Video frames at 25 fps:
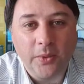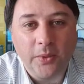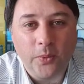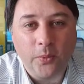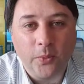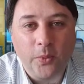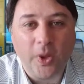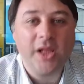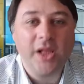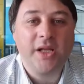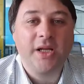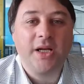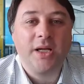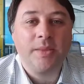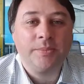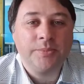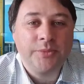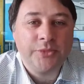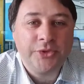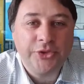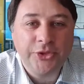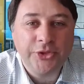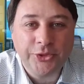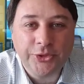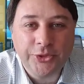Welcome
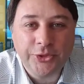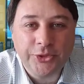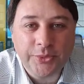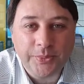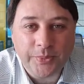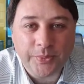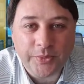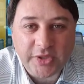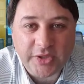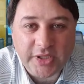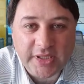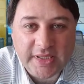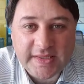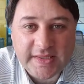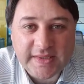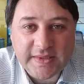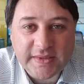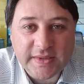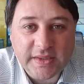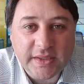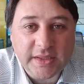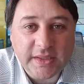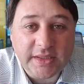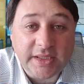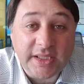to
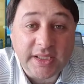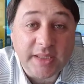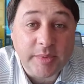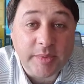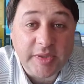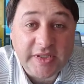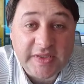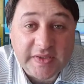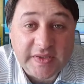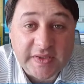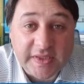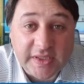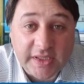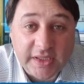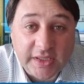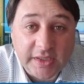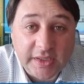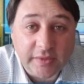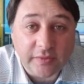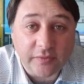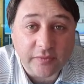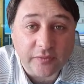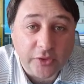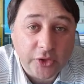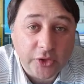this
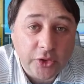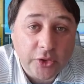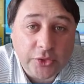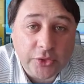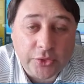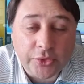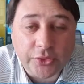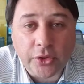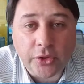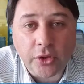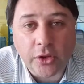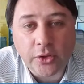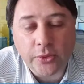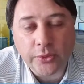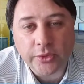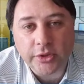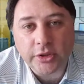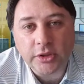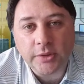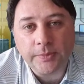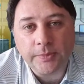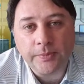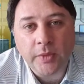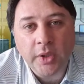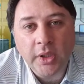TBC video
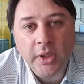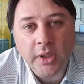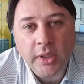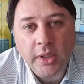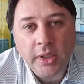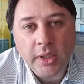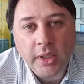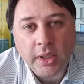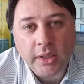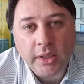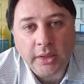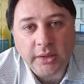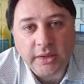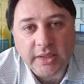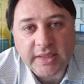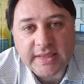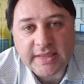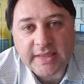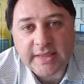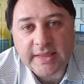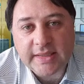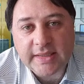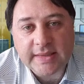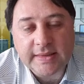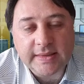tutorial. This
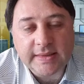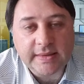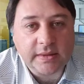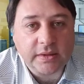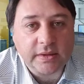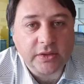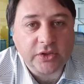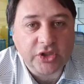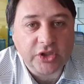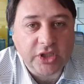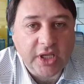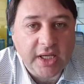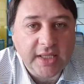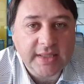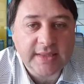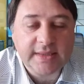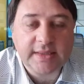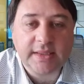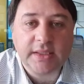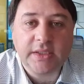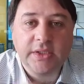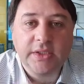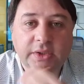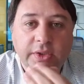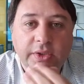is
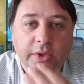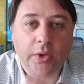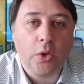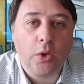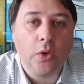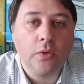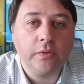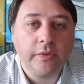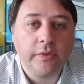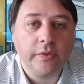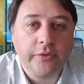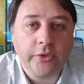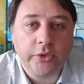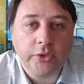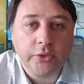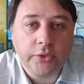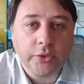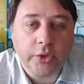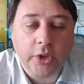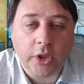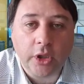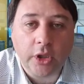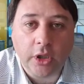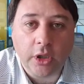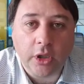just an
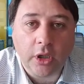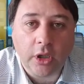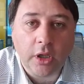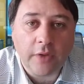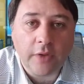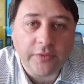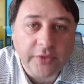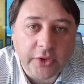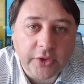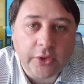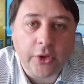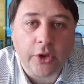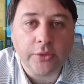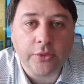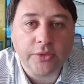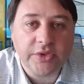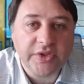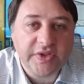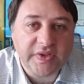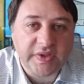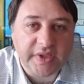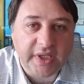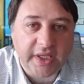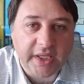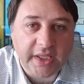overview of the current
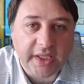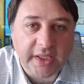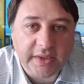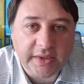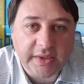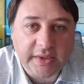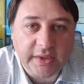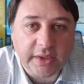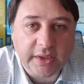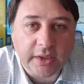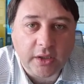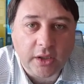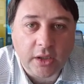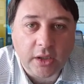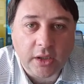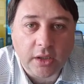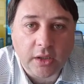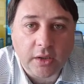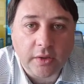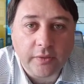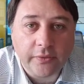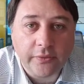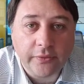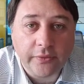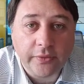state
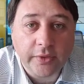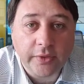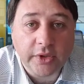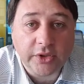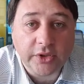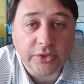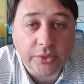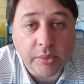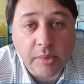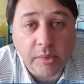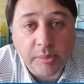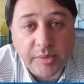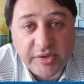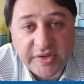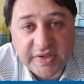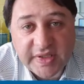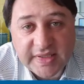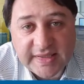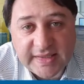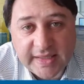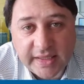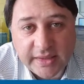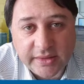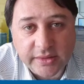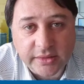of Trimble Business
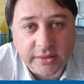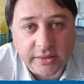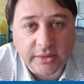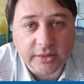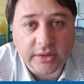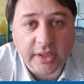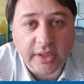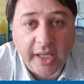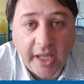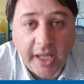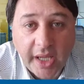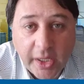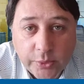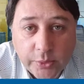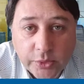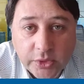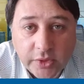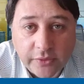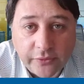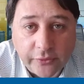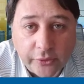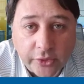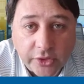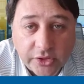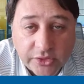Center aerial
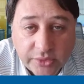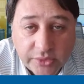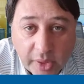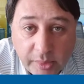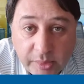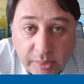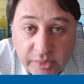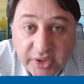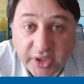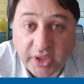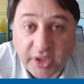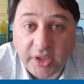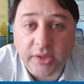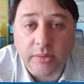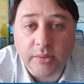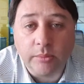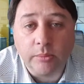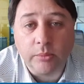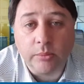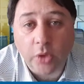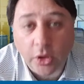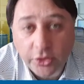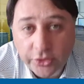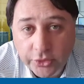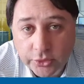photogrammetric
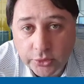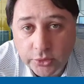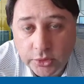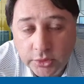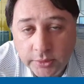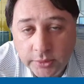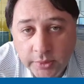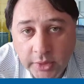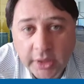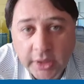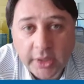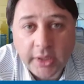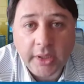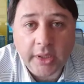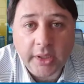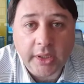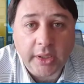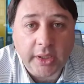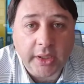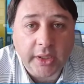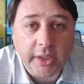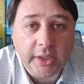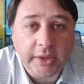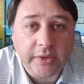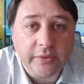module
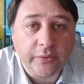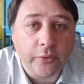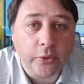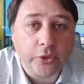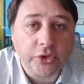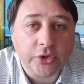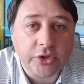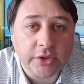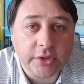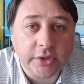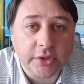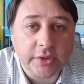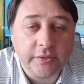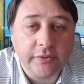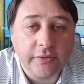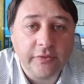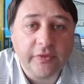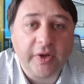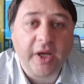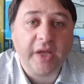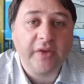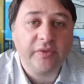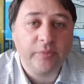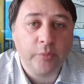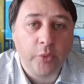in the version
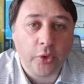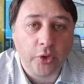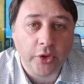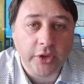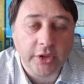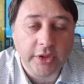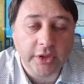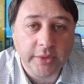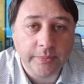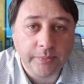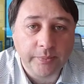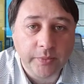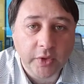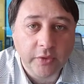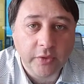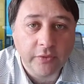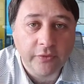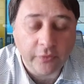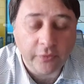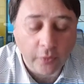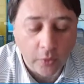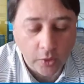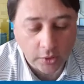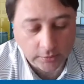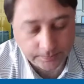
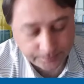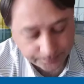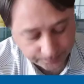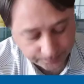5.4.